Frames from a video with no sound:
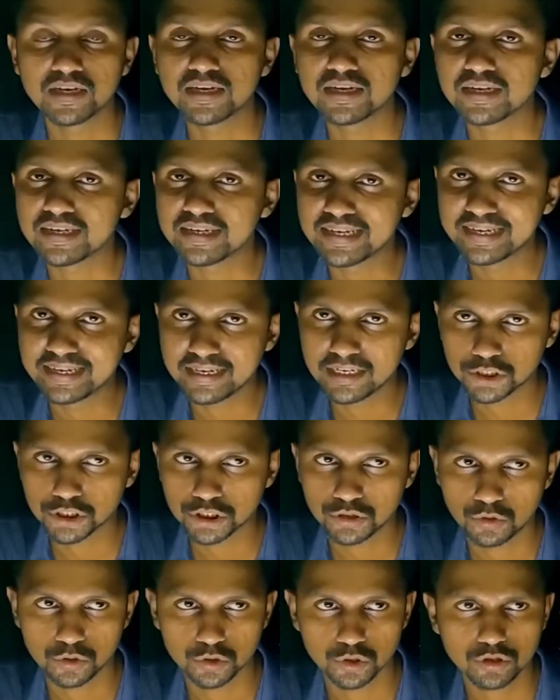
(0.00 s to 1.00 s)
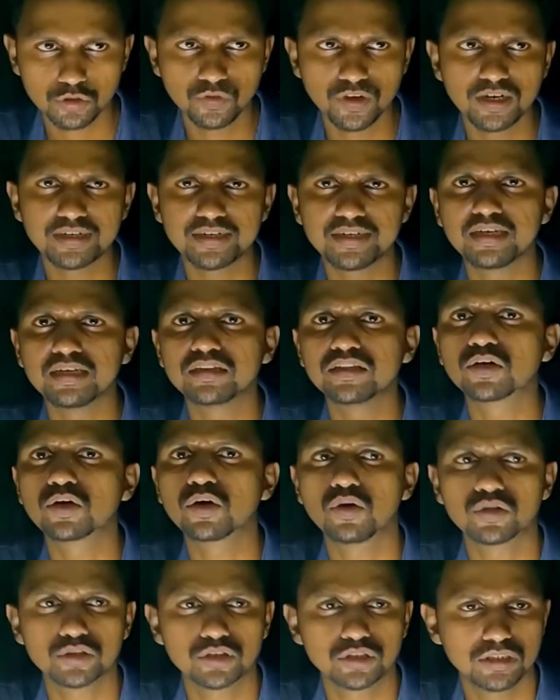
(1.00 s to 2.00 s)
In integration also, we will take the
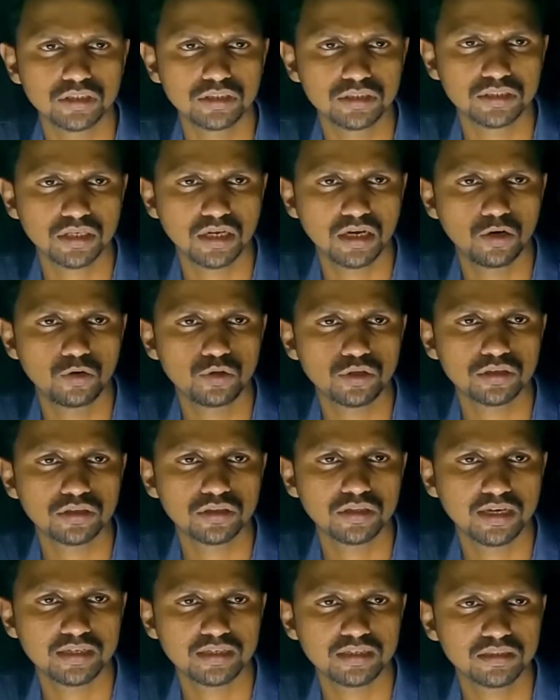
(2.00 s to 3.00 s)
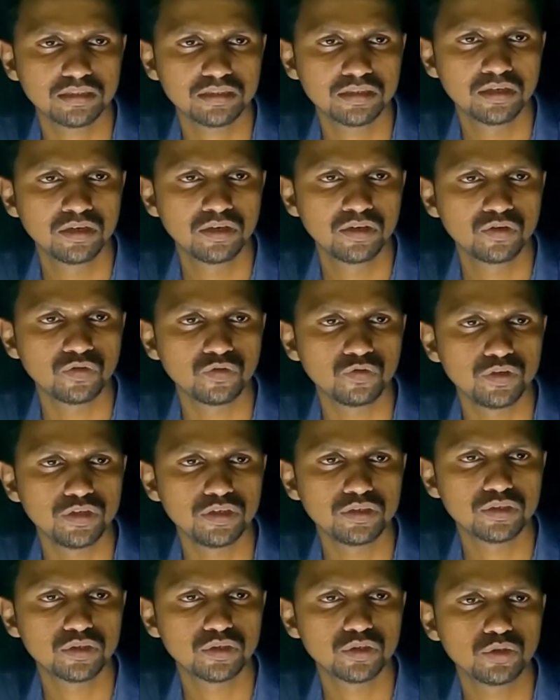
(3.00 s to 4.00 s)
constants out, that is
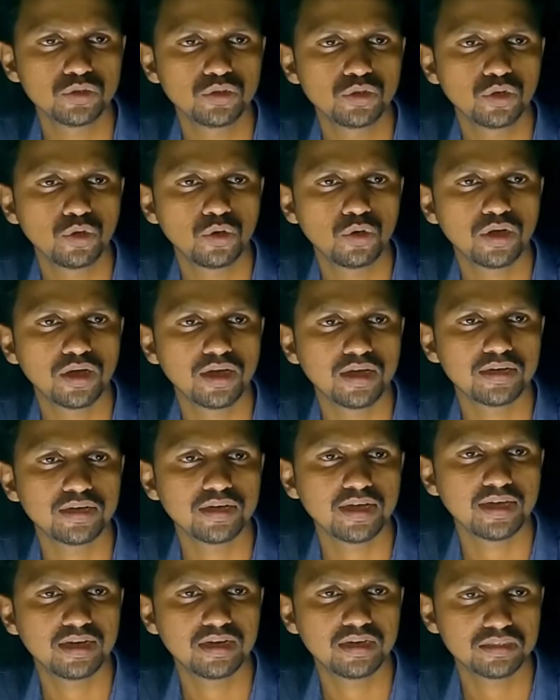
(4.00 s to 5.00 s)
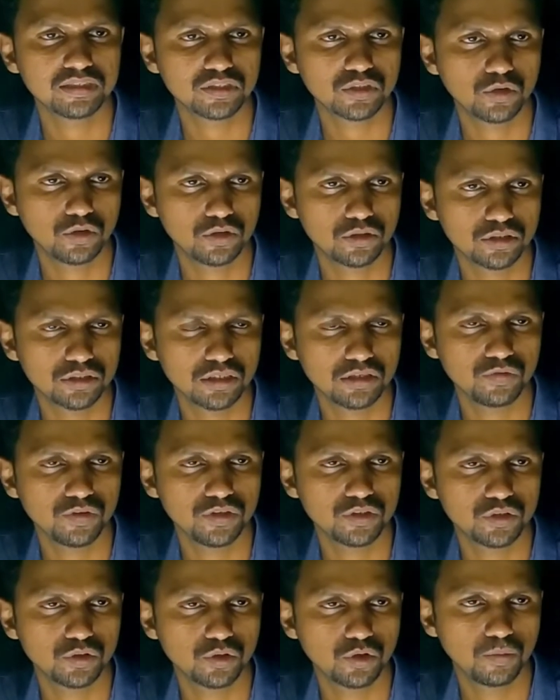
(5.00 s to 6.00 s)
V0 and L is constant,
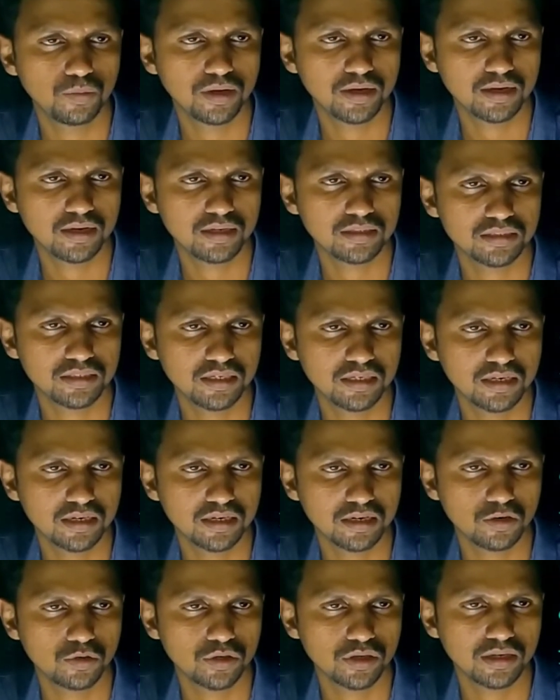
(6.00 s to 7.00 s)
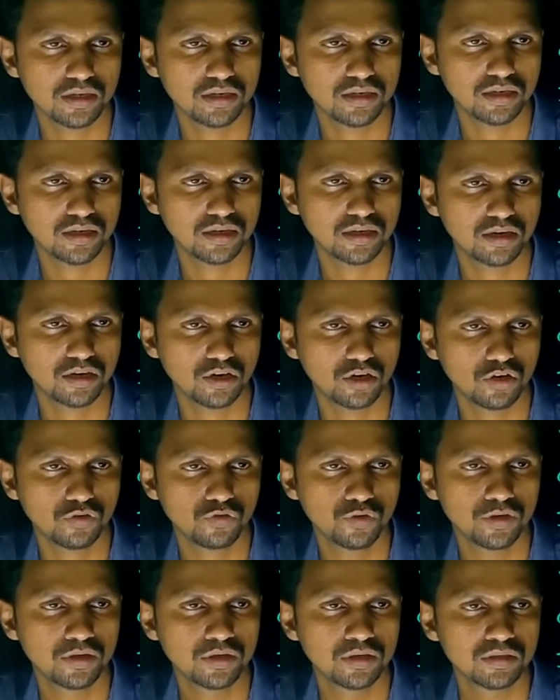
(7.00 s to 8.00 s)
V0 by L is taken out, integral
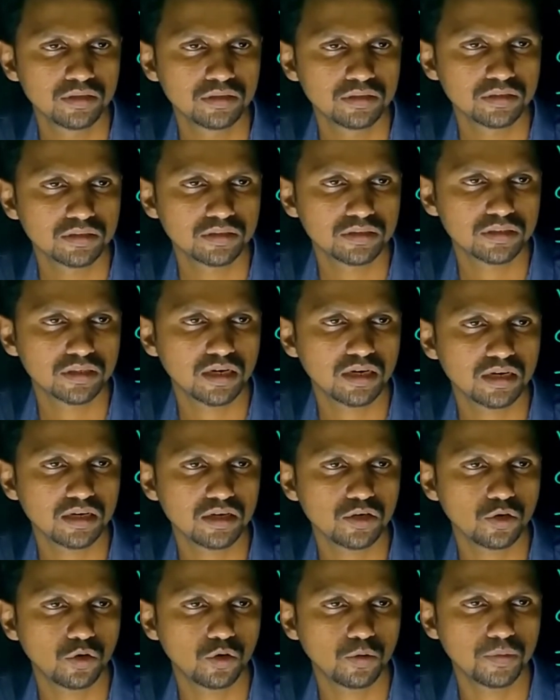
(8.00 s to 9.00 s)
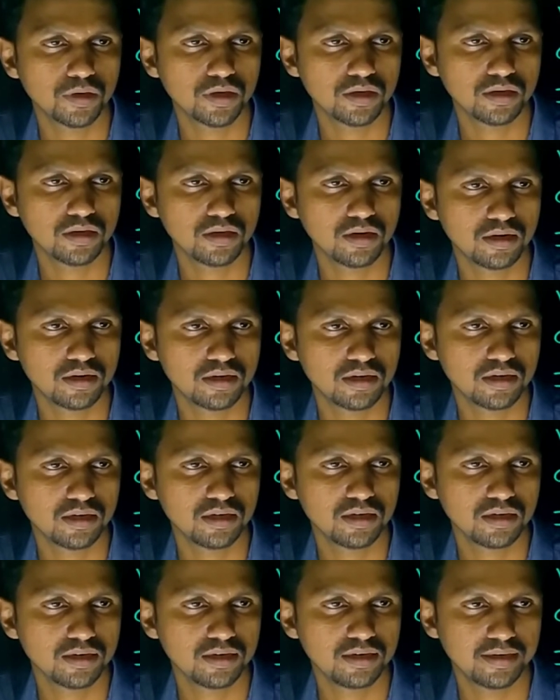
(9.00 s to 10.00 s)
of sin omega
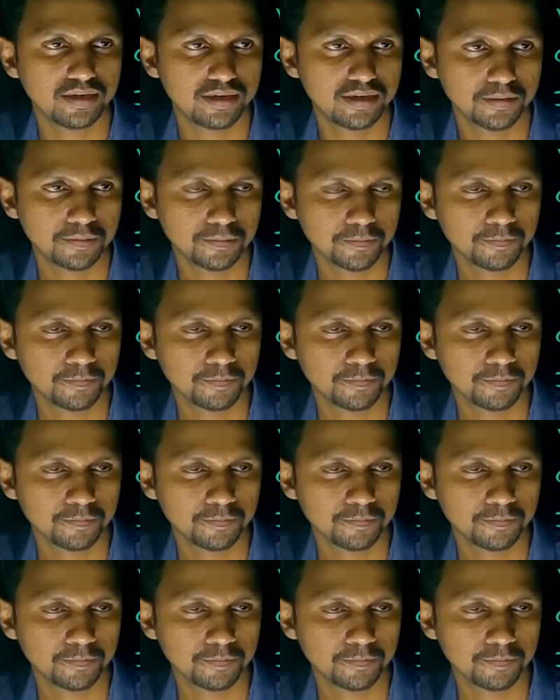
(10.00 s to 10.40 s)
t dt.